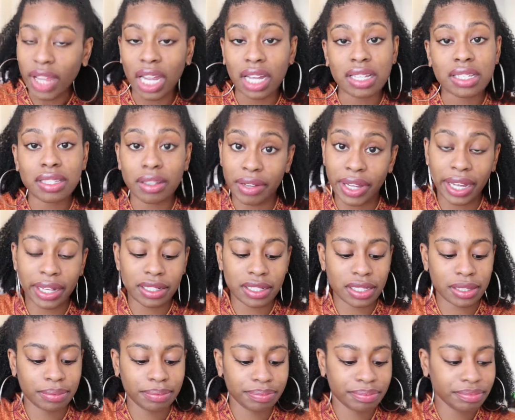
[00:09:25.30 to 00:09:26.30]
So
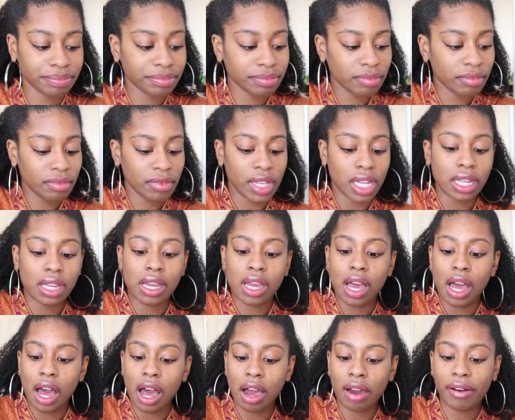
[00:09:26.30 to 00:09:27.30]
yes.
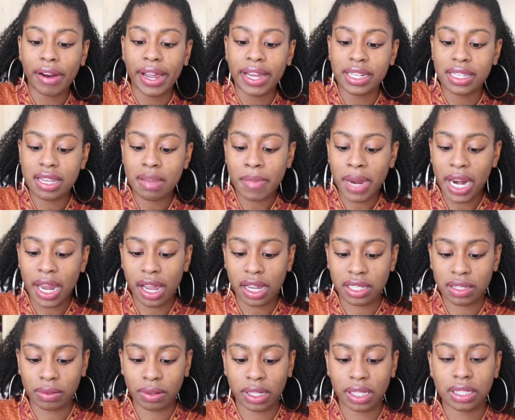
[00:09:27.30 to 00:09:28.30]
All right, to my
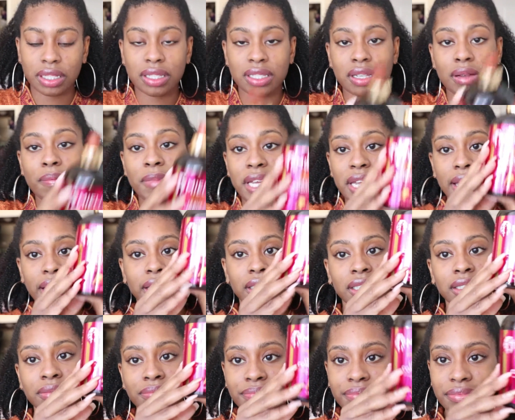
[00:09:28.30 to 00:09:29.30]
next one. So
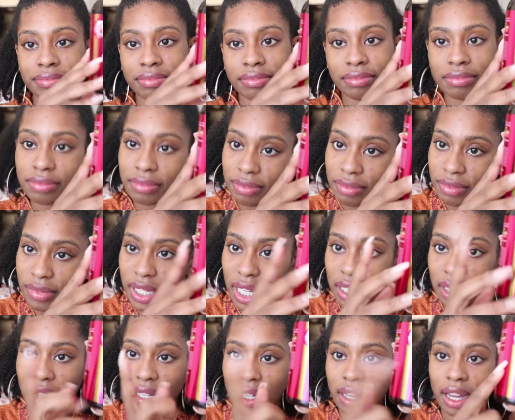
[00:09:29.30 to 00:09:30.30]
Mielle.
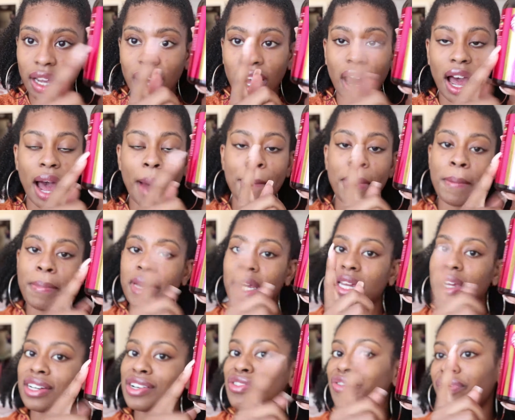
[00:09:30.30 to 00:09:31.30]
I'm a
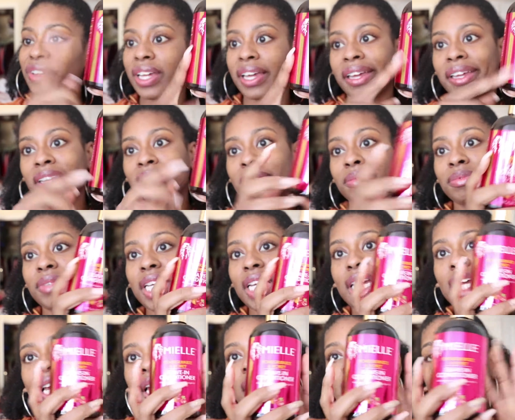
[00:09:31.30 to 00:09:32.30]
Mielle fan.
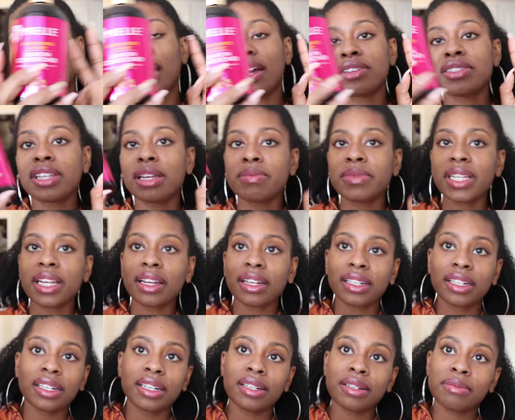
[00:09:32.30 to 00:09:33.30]
Now
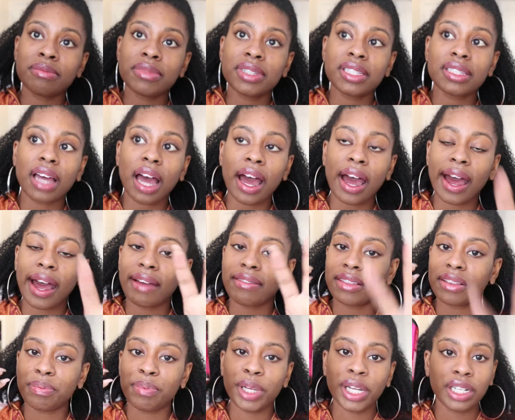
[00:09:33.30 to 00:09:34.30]
sometimes I have
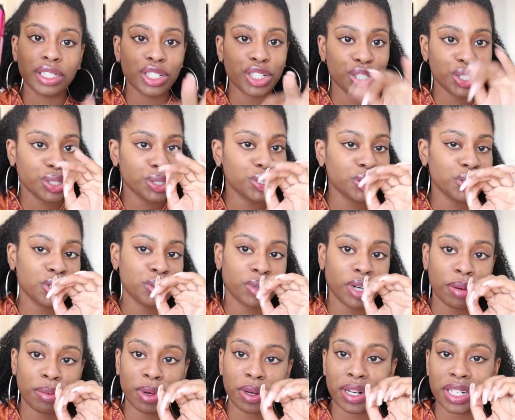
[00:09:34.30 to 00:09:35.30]
to pick and choose when
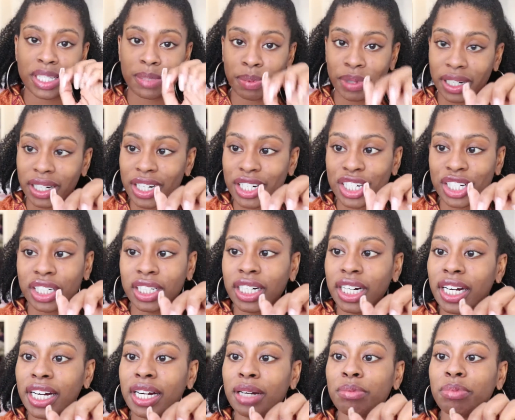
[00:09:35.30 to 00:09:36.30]
I'm gonna splurge on
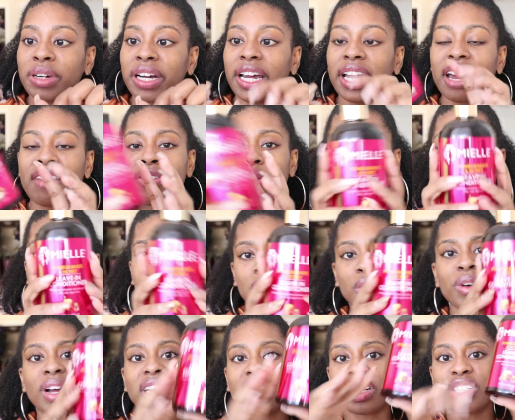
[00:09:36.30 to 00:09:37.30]
her, but every once in a
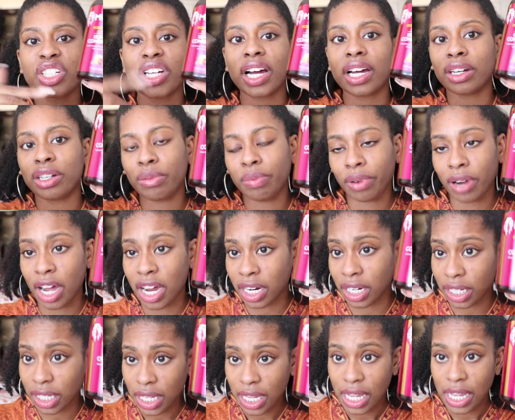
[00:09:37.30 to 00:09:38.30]
while I'll try a new
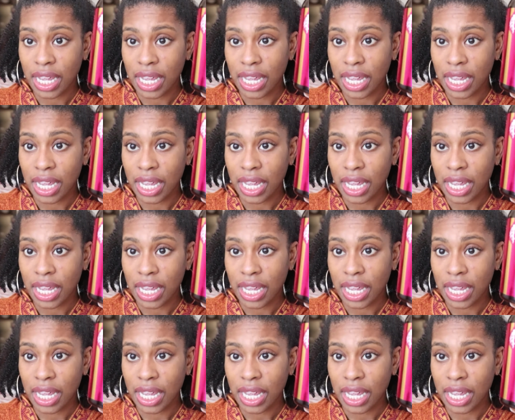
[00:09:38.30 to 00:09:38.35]
product.